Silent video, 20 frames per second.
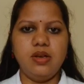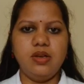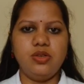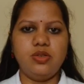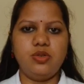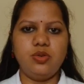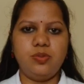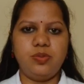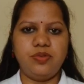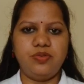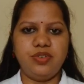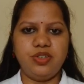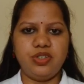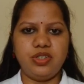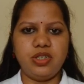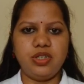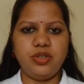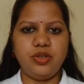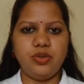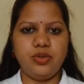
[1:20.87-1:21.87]

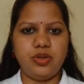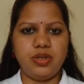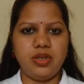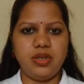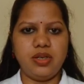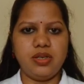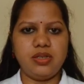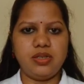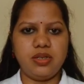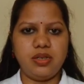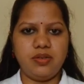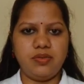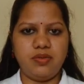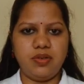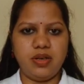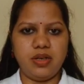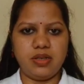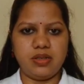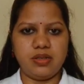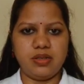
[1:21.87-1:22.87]
Superficial cutaneous
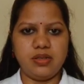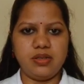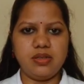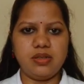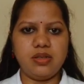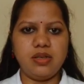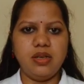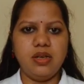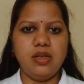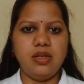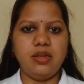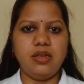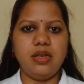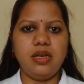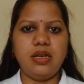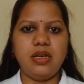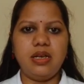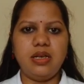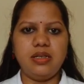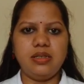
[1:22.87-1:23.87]
reflexes, they
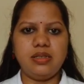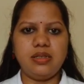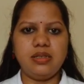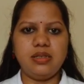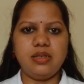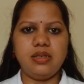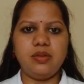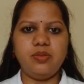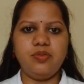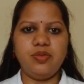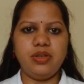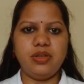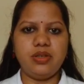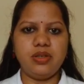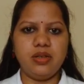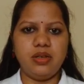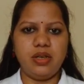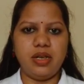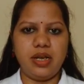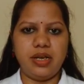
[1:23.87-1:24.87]
are elicited with
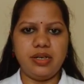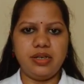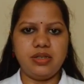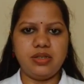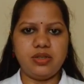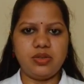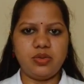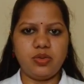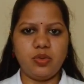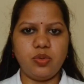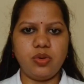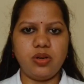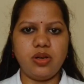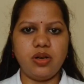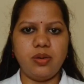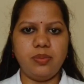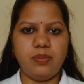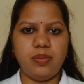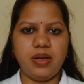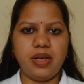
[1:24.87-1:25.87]
a light stroke
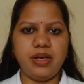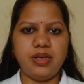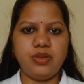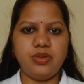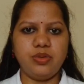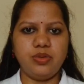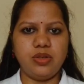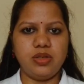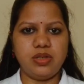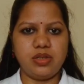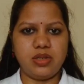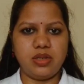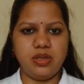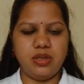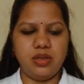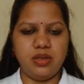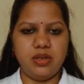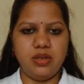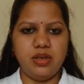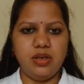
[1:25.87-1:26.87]
applied to the
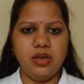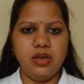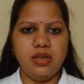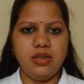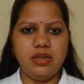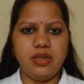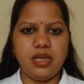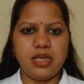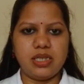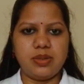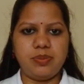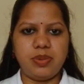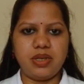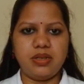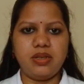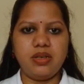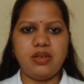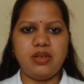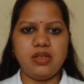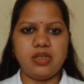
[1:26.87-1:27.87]
skin. The
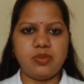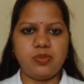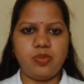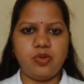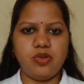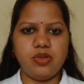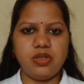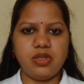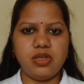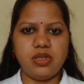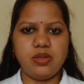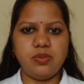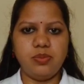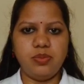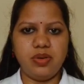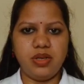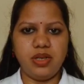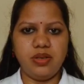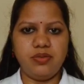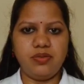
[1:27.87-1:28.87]
expected response is
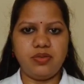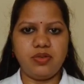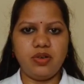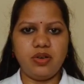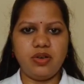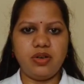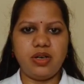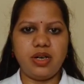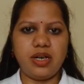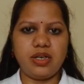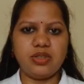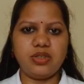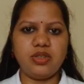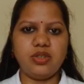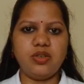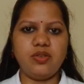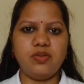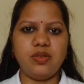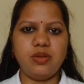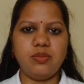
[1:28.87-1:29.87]
brief
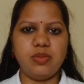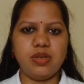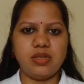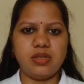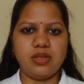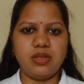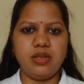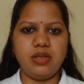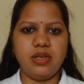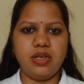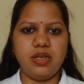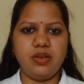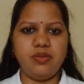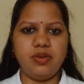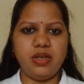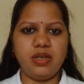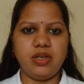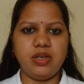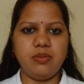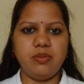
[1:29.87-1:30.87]
contraction of the muscle
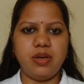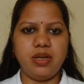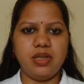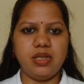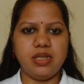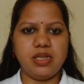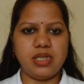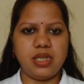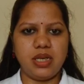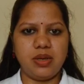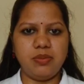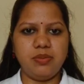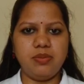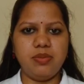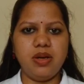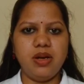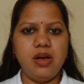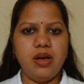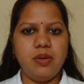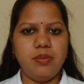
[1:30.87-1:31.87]
innervated by the same